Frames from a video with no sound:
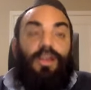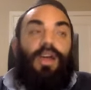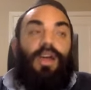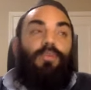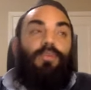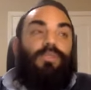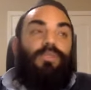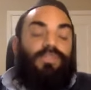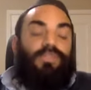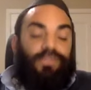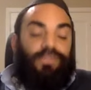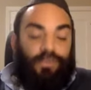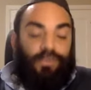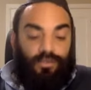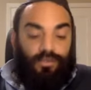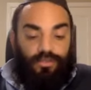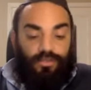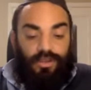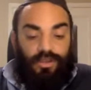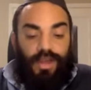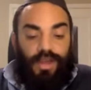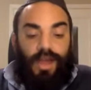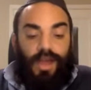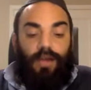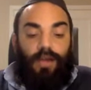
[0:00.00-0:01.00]
and we
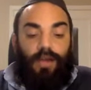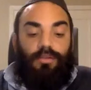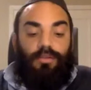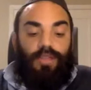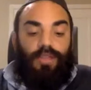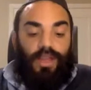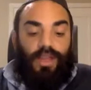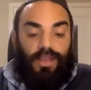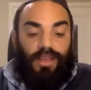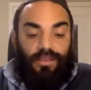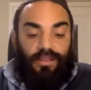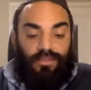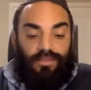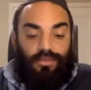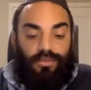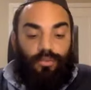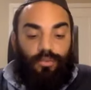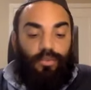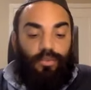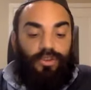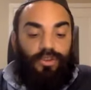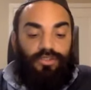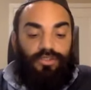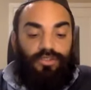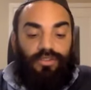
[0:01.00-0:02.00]
search it out like it's the
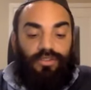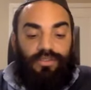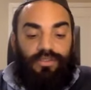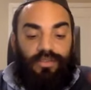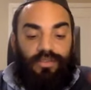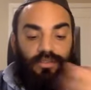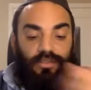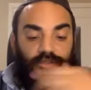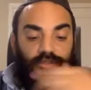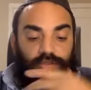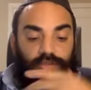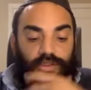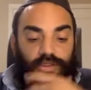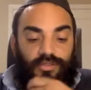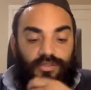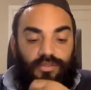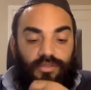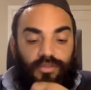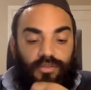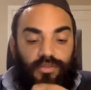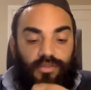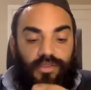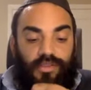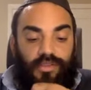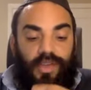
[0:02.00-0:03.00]
riches and the
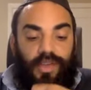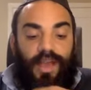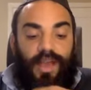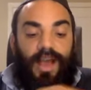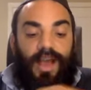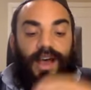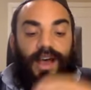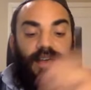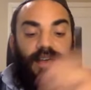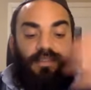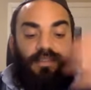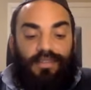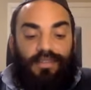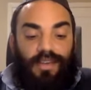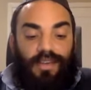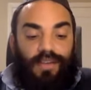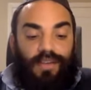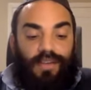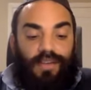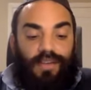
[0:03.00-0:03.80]
treasures, as